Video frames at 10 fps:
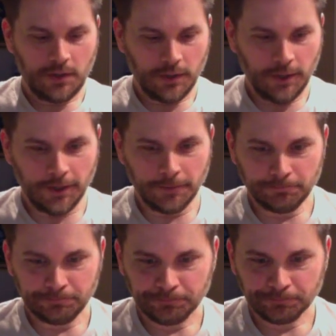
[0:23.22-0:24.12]

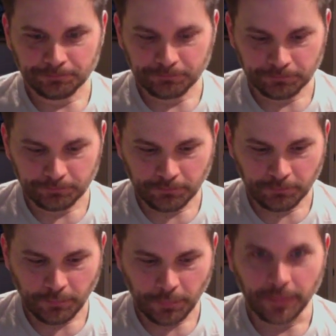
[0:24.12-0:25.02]
Um,
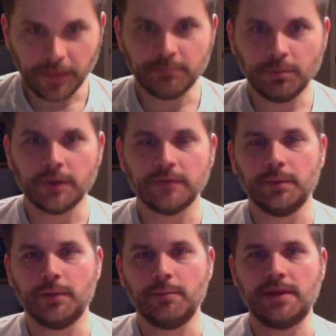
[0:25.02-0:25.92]
this book has
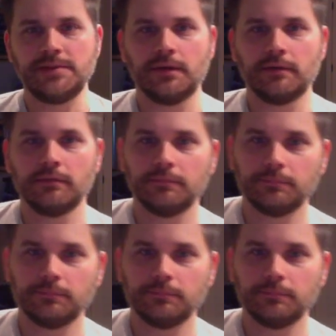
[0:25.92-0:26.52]
been amazing